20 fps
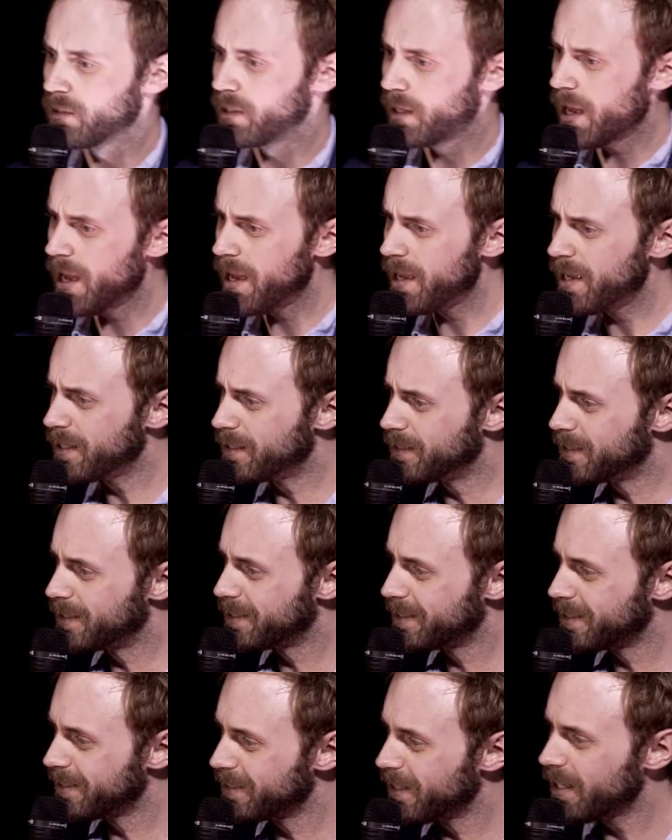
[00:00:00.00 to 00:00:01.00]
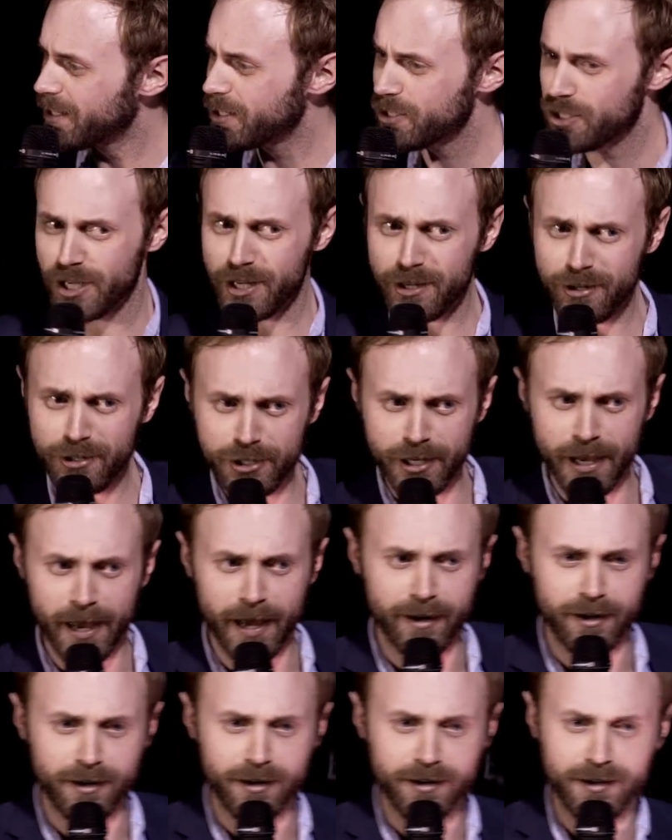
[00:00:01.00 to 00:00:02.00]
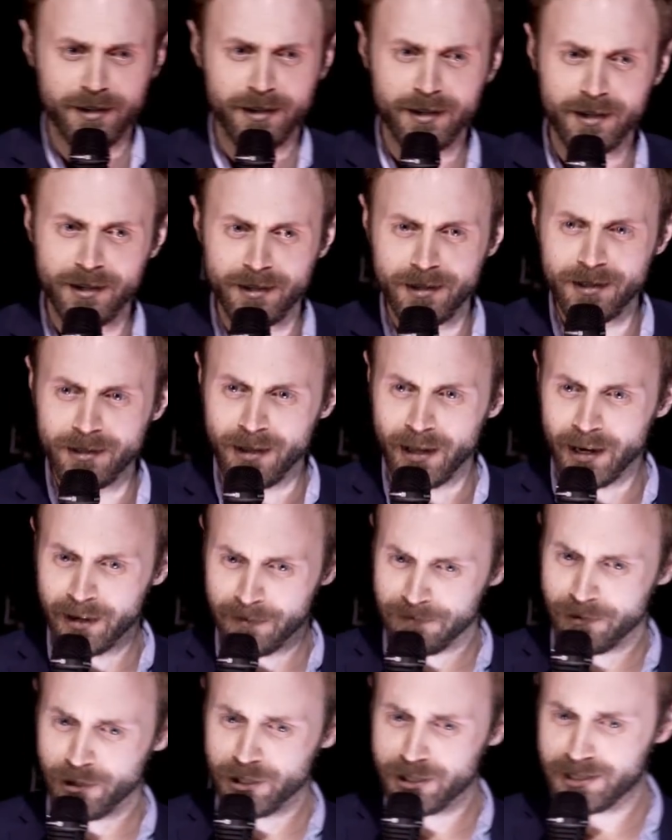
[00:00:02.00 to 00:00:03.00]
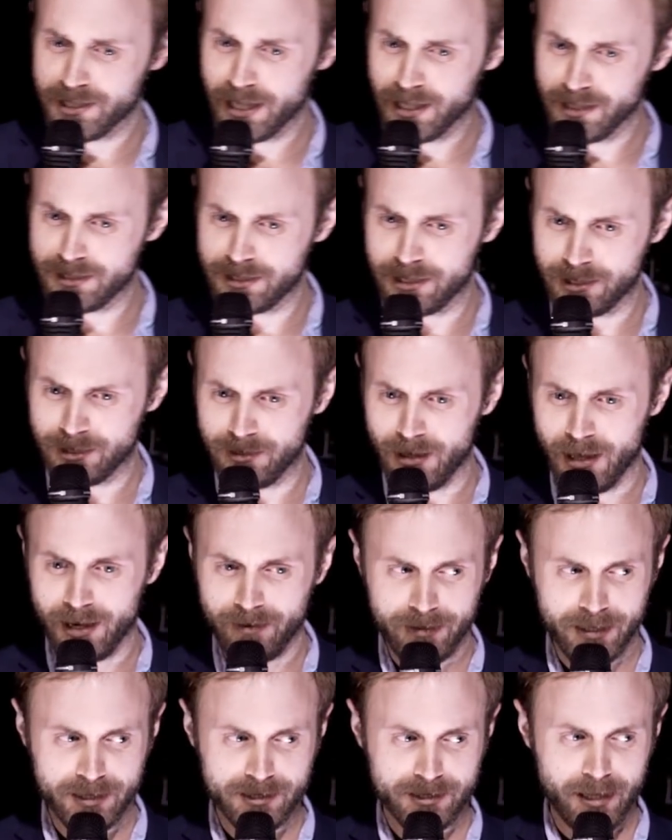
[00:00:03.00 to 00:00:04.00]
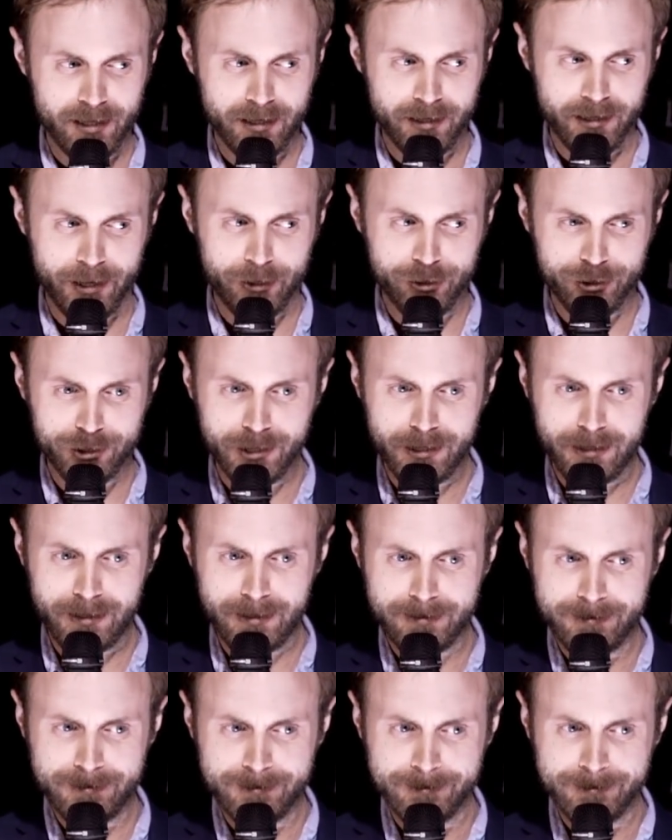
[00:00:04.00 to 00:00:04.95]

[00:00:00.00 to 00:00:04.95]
Guys, a lot of chitter chatter. A lot of first dates here, a lot of excited energy.